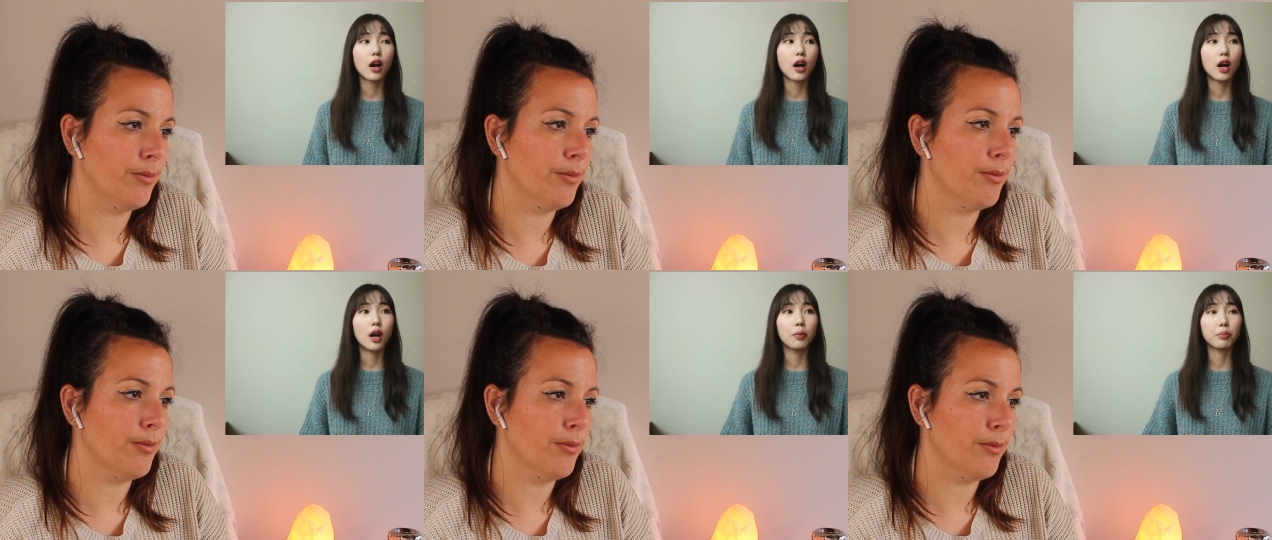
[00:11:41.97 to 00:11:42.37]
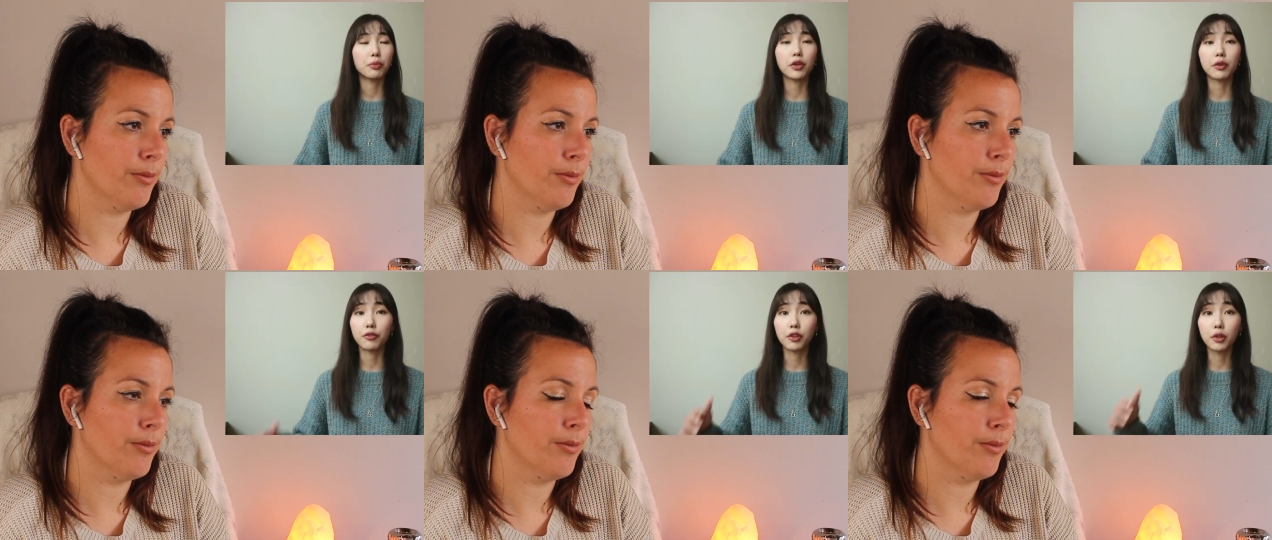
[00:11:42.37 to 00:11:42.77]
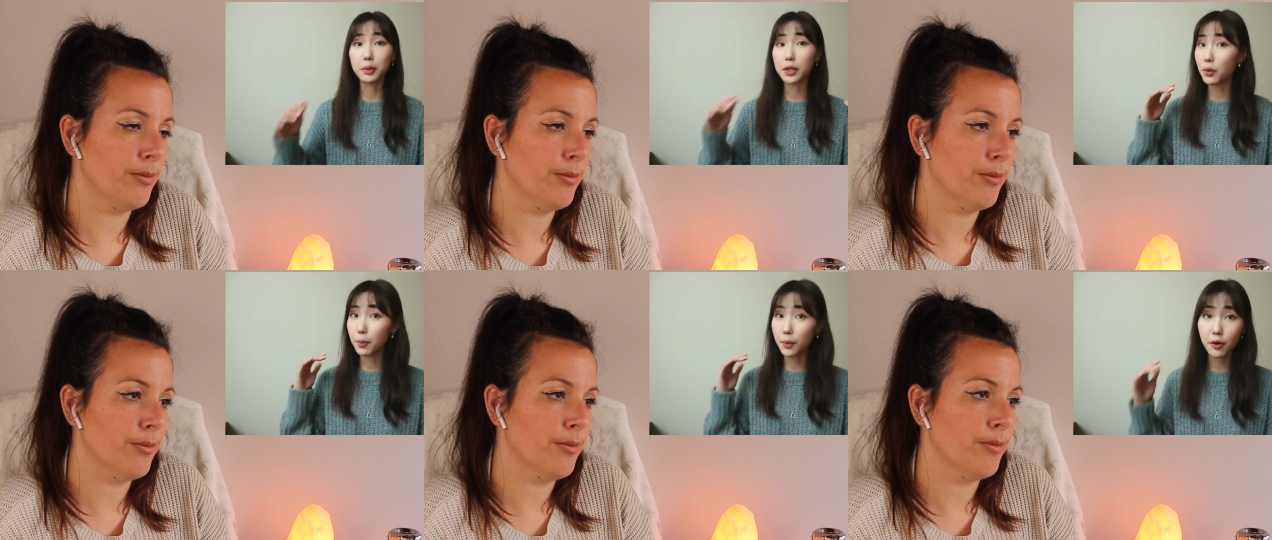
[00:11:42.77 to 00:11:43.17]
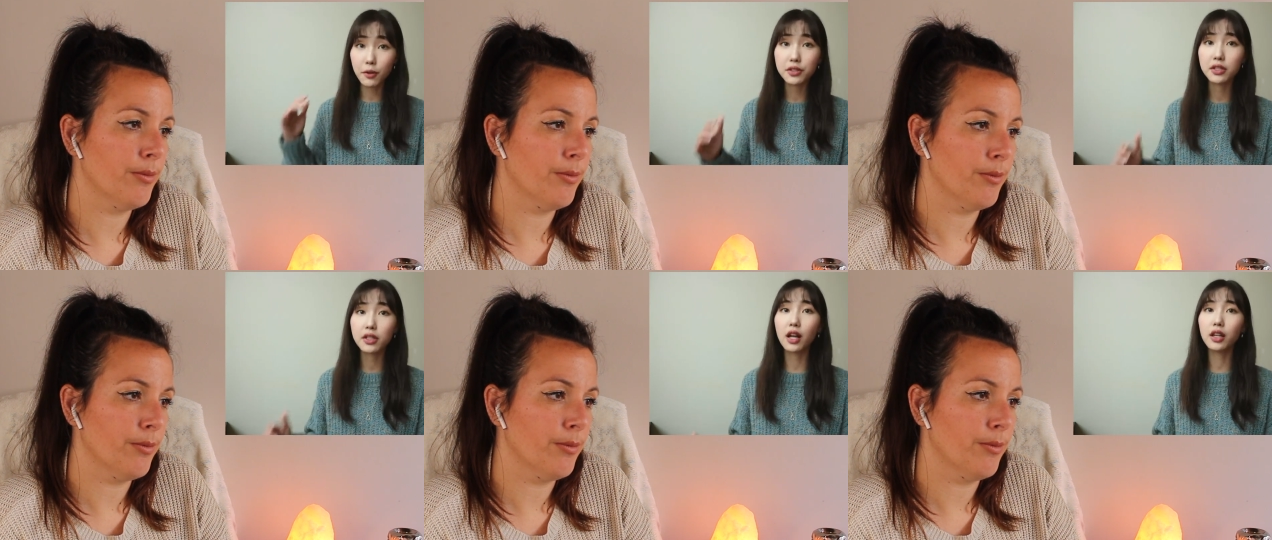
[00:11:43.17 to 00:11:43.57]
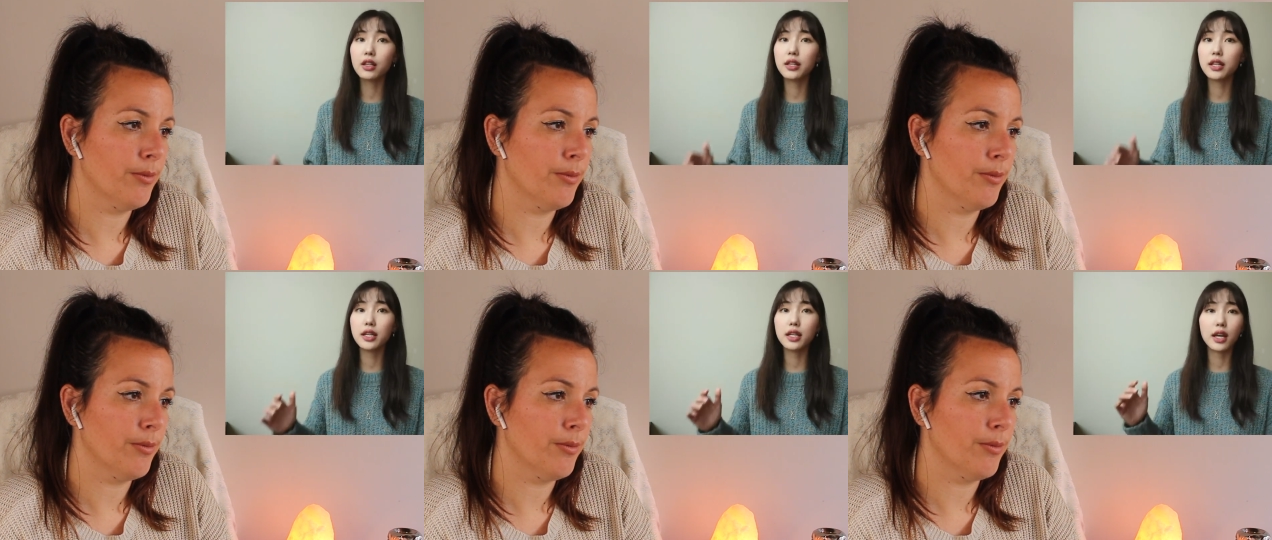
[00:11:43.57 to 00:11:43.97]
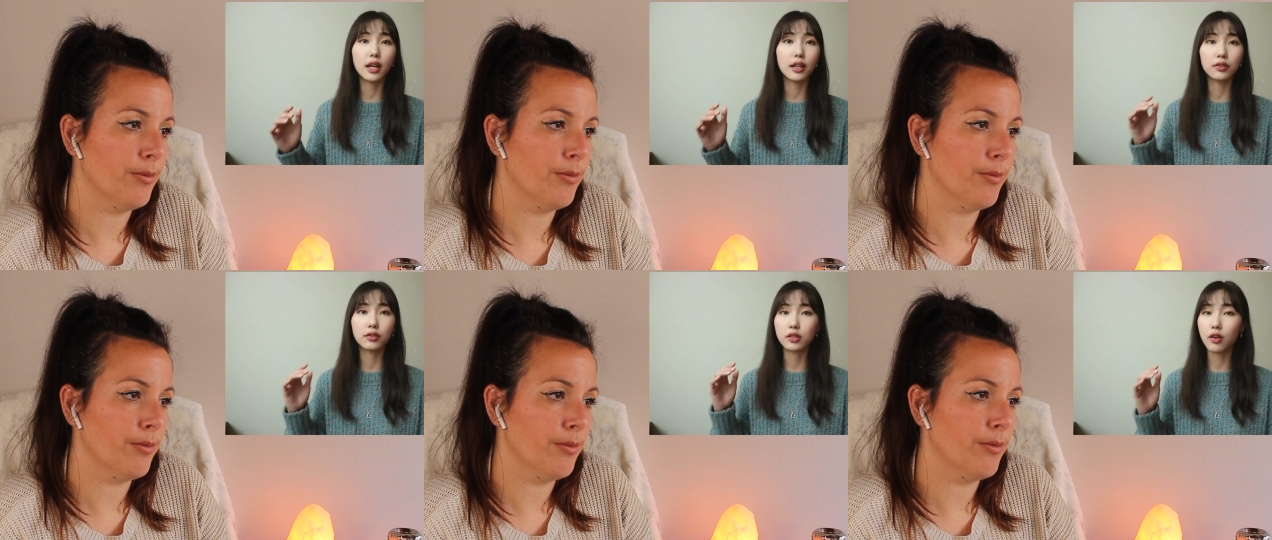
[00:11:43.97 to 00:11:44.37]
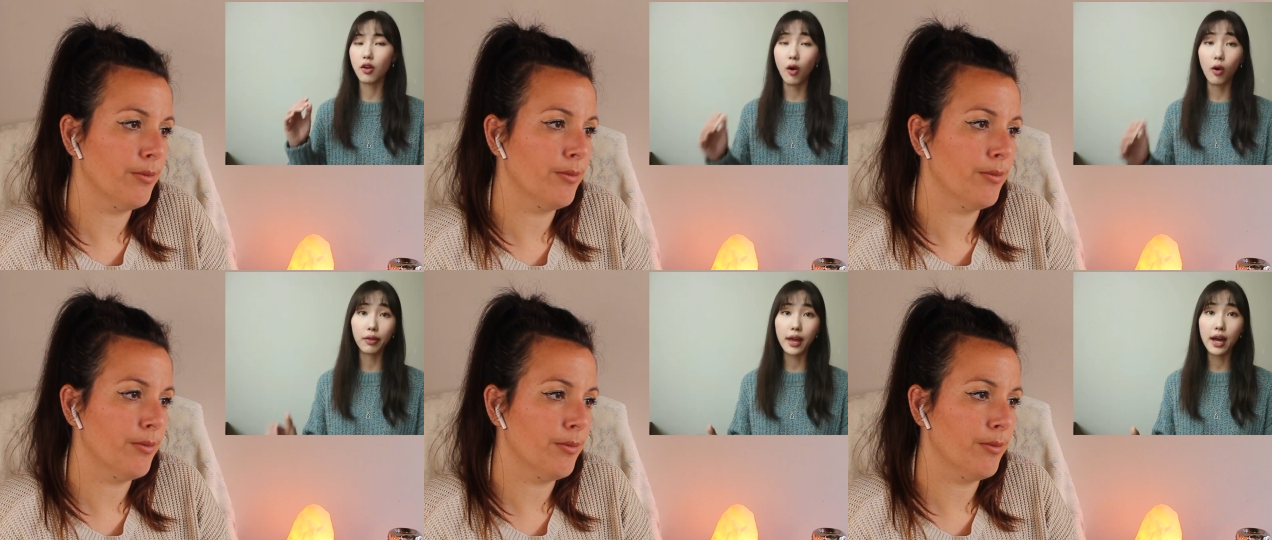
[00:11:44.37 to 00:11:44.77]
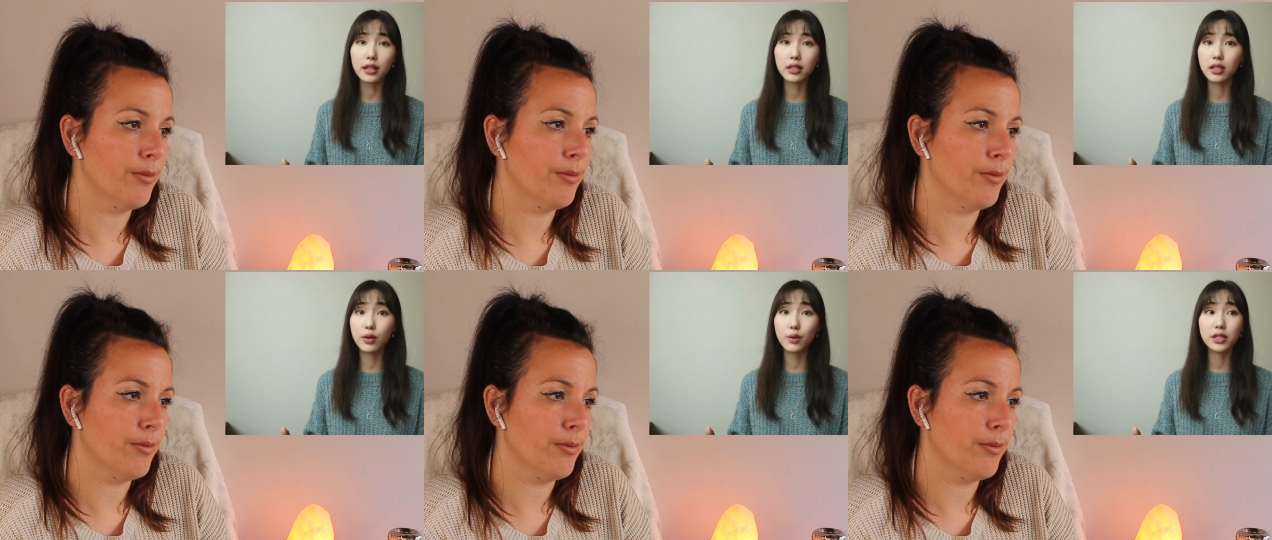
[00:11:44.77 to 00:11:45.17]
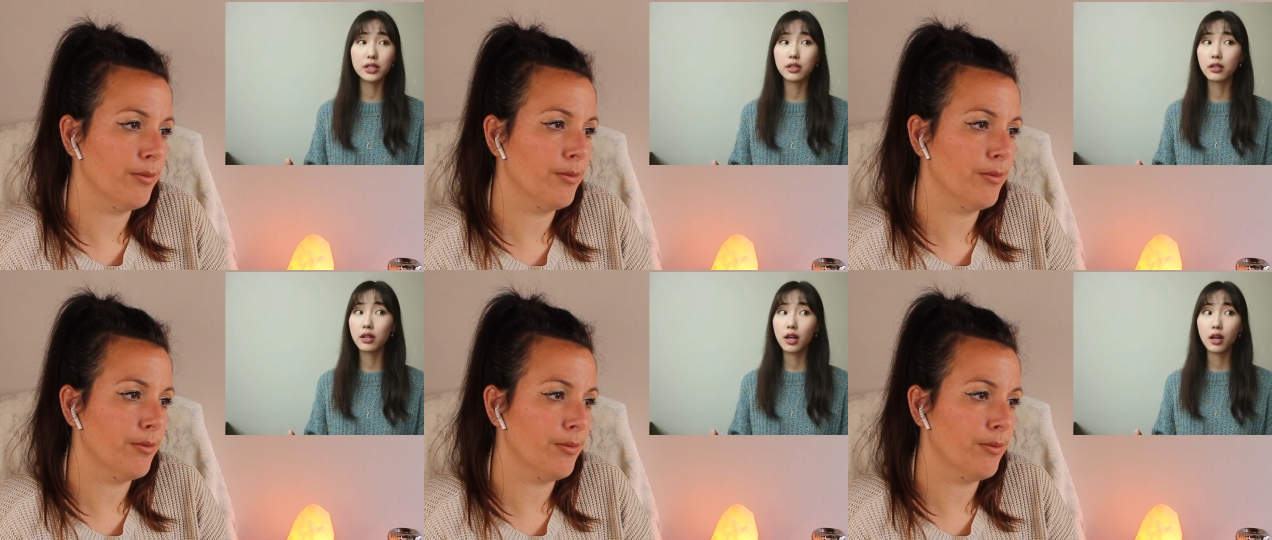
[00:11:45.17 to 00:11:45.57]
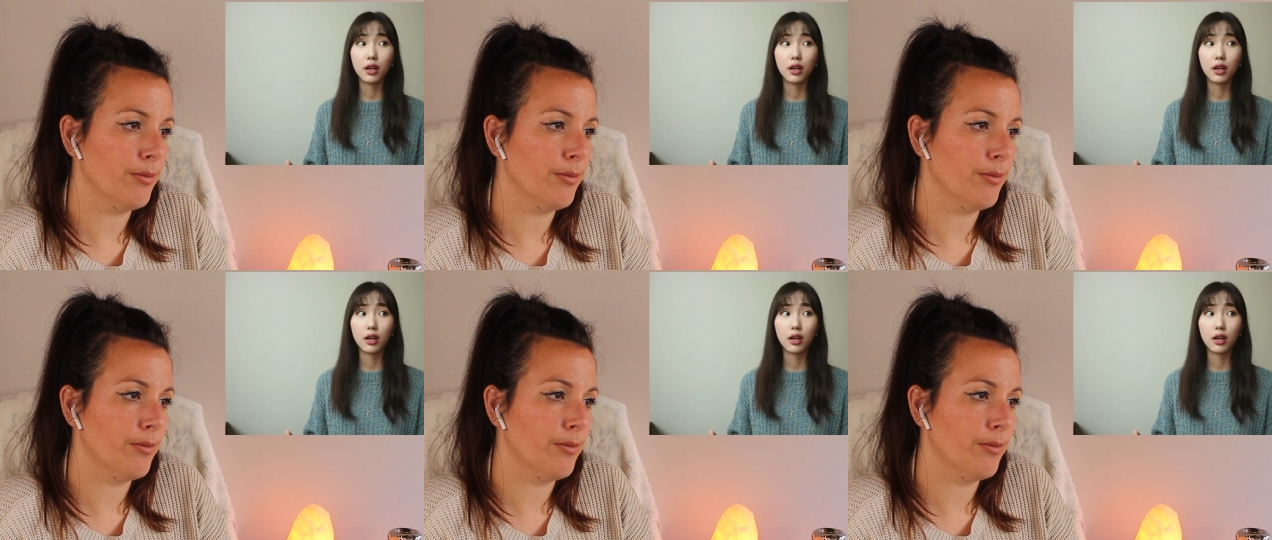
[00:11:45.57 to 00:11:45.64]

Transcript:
Speaker 1: the Filipino personality and all that. It was,